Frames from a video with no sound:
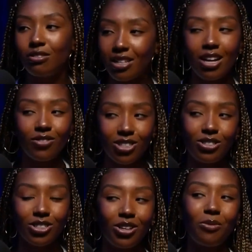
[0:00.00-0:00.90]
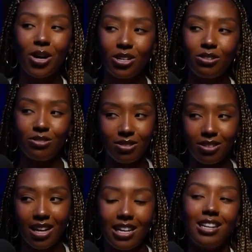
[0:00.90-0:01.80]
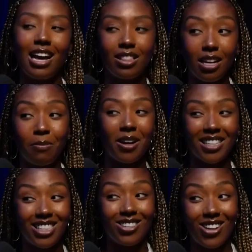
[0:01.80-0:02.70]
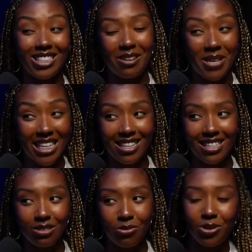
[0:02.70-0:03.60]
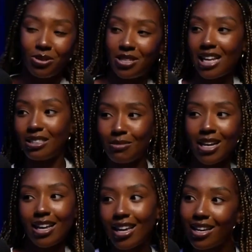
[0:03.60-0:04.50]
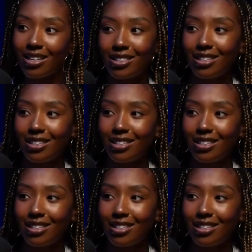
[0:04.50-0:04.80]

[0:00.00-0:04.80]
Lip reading: You never knew. So what do you do? And then now they're probably salty because, well, that's my ex.